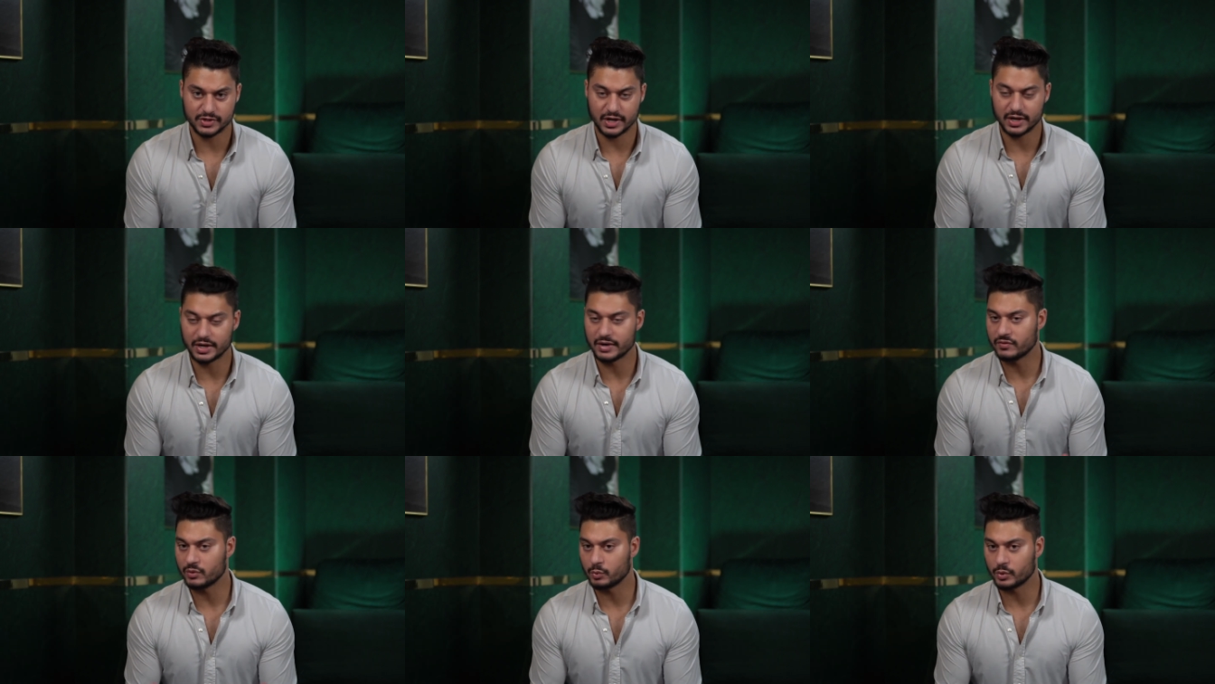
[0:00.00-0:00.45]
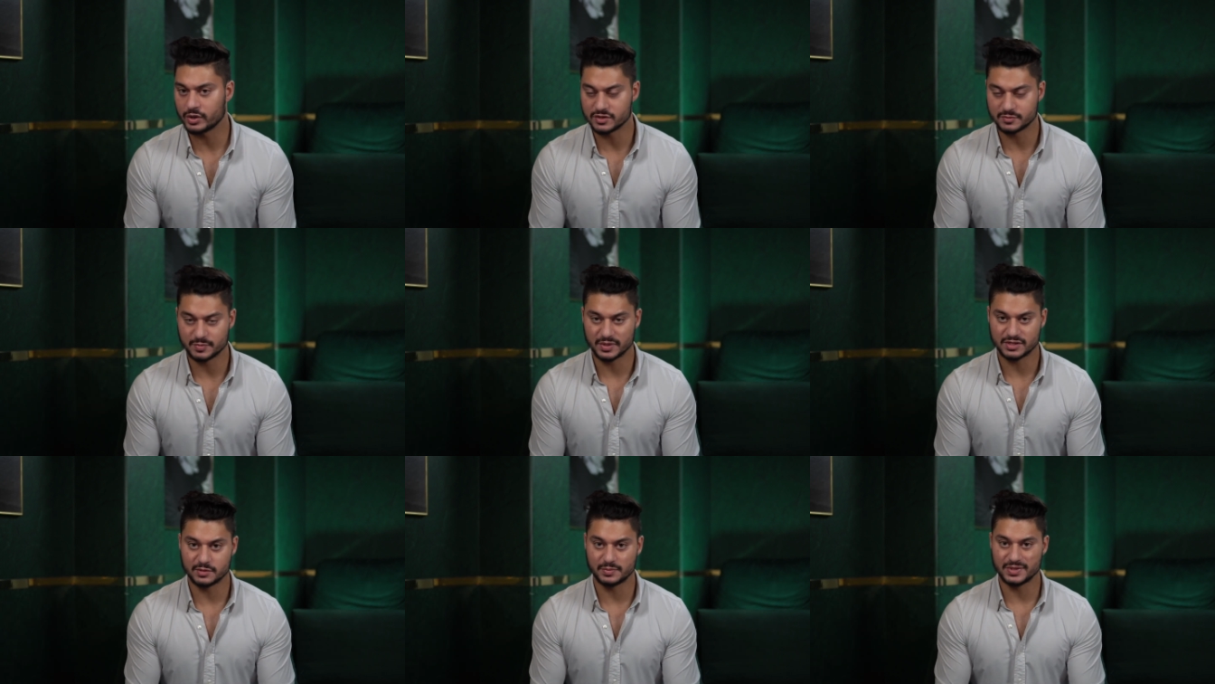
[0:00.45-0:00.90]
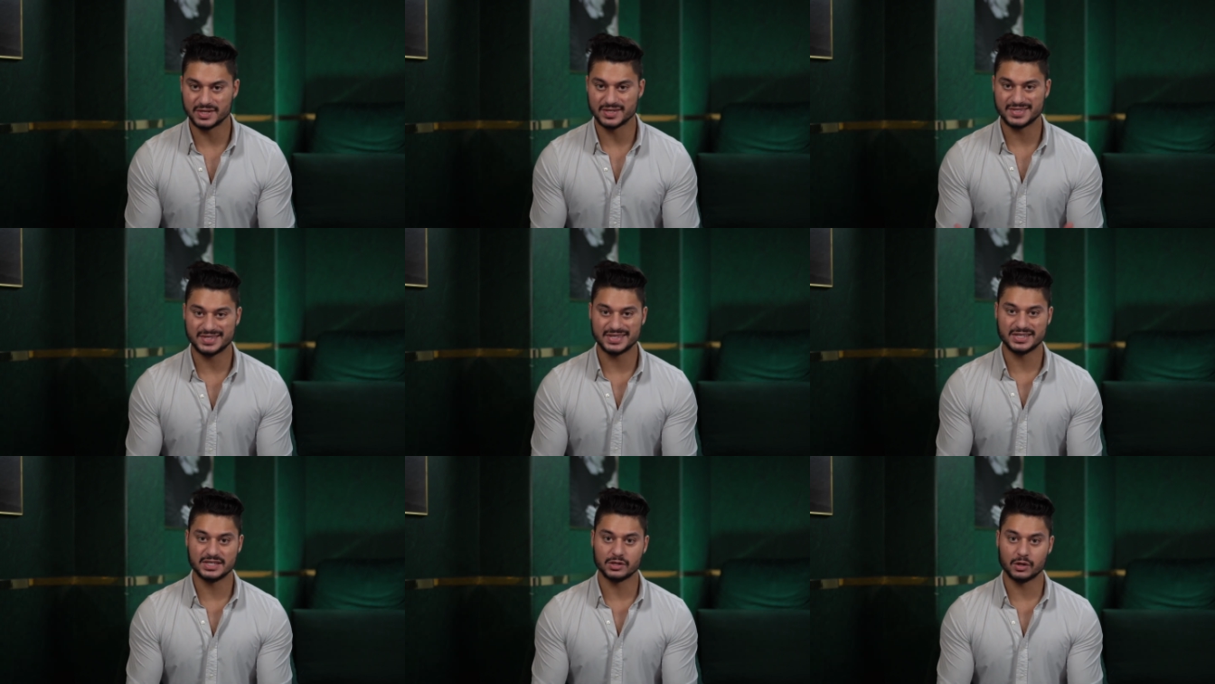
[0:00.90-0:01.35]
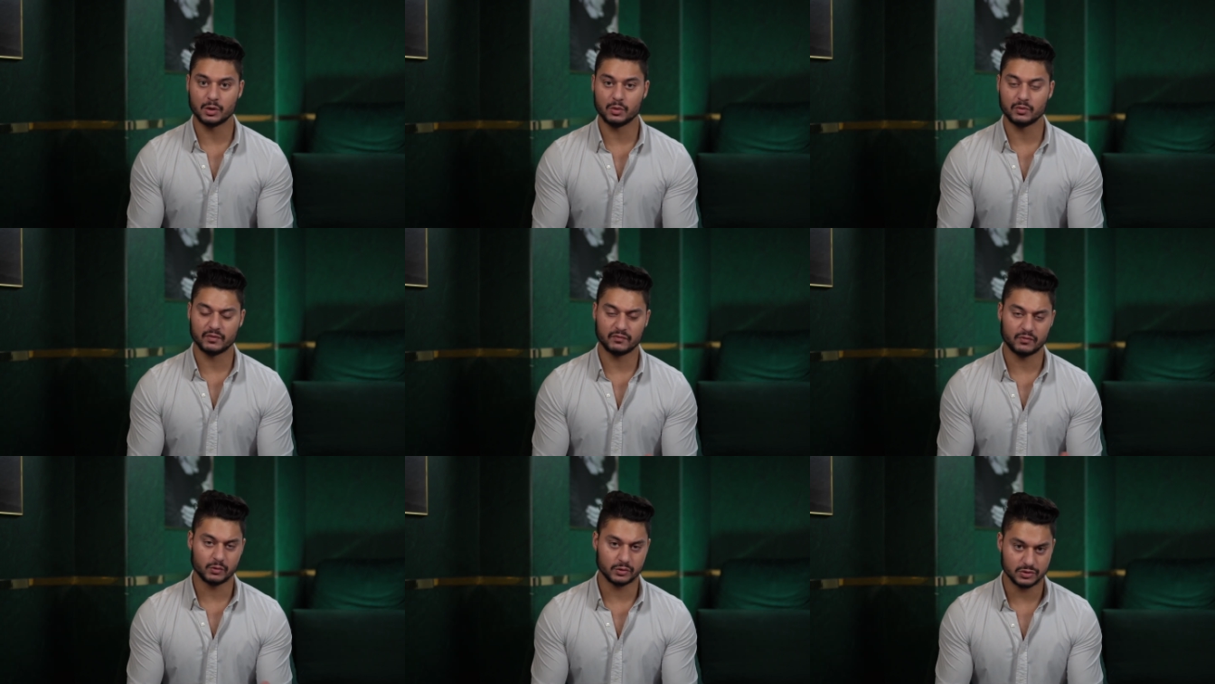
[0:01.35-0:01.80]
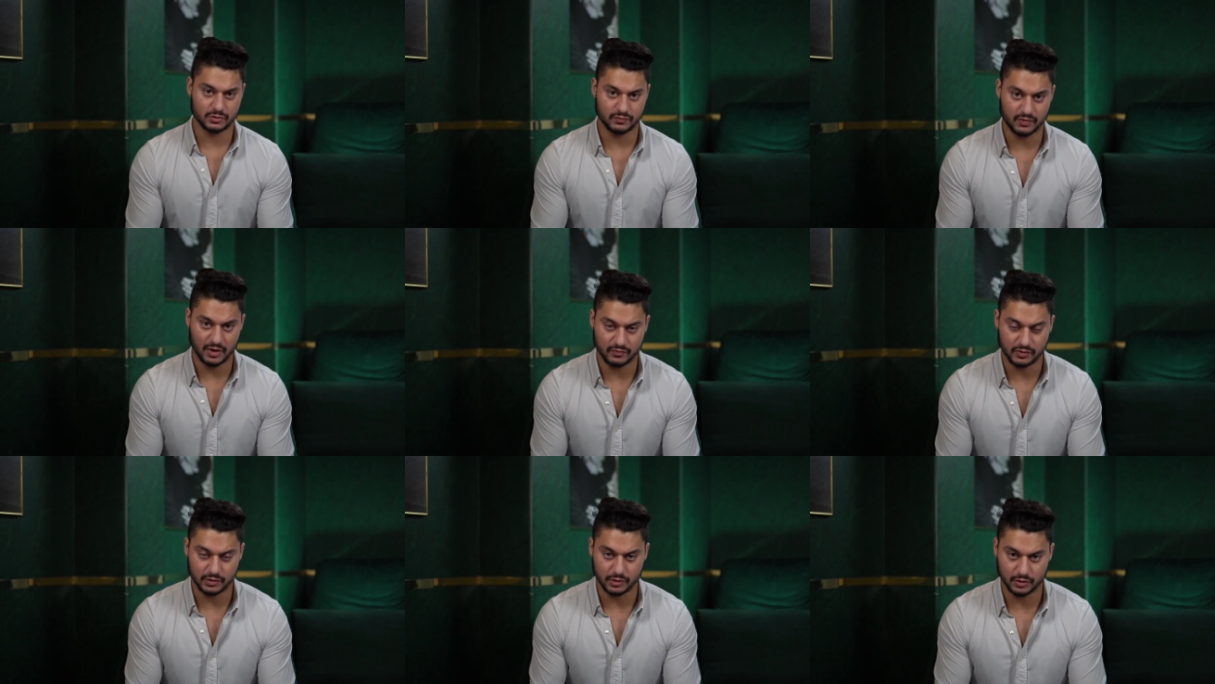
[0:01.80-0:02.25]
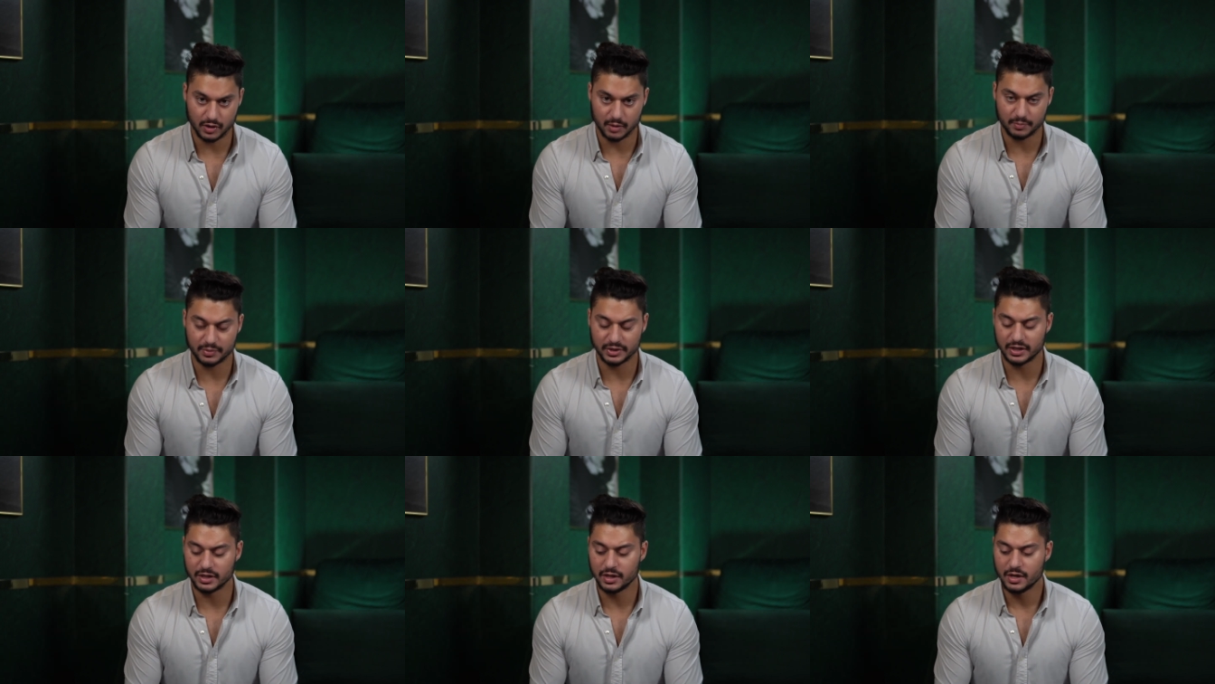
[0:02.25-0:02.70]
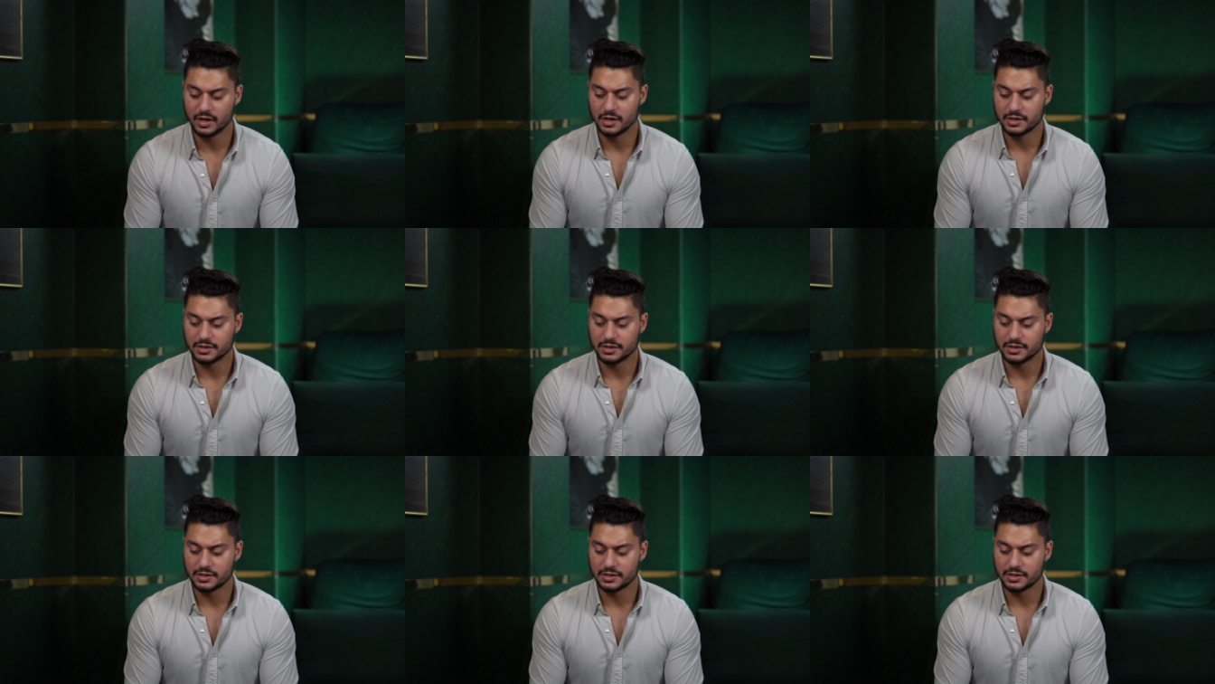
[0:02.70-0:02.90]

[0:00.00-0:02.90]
Not everyone is meant to be a CEO or a Fortune 500 company.